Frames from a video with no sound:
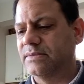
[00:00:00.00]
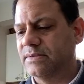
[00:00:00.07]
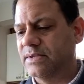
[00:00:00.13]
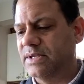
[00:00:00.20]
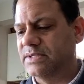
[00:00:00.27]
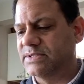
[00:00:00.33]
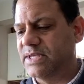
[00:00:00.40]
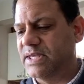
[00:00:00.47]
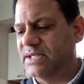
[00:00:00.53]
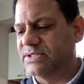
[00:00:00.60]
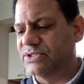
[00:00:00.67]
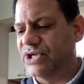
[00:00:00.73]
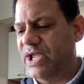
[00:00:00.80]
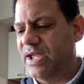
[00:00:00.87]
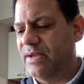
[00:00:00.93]
And it's getting
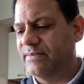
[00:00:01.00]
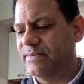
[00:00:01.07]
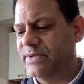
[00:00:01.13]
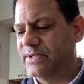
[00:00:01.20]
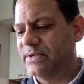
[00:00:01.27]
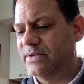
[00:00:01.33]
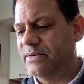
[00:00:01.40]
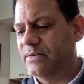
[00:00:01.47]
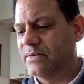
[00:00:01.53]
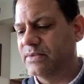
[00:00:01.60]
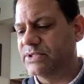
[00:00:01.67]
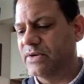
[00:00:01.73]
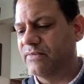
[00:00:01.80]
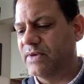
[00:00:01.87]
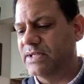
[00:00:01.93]
jammed,
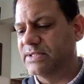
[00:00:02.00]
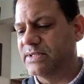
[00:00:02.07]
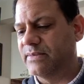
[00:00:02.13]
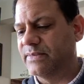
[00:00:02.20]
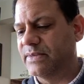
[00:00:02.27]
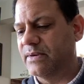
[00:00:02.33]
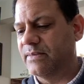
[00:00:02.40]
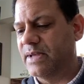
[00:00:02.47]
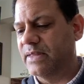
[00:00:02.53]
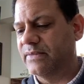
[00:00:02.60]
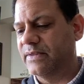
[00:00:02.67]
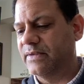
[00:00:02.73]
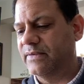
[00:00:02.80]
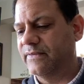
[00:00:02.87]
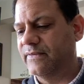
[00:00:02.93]
which I read something about
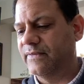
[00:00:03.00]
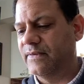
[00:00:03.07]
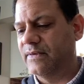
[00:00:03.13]
this.